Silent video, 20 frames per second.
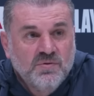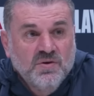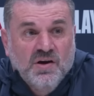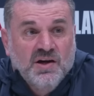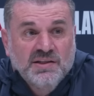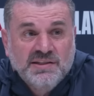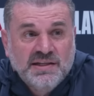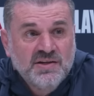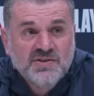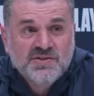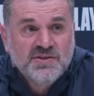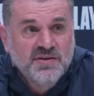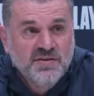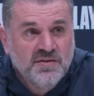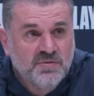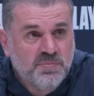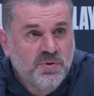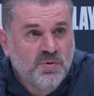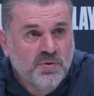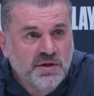I don't see
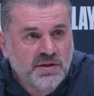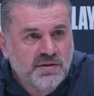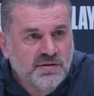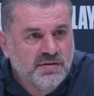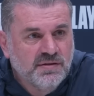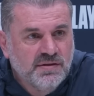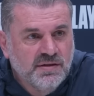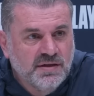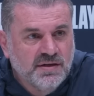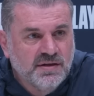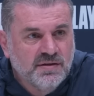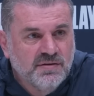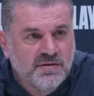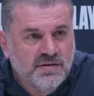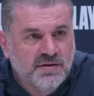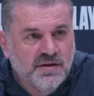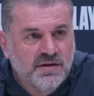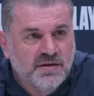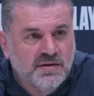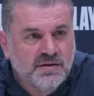the point, you know. It's
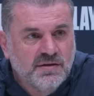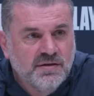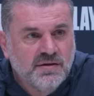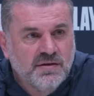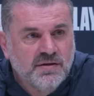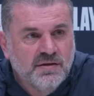more to think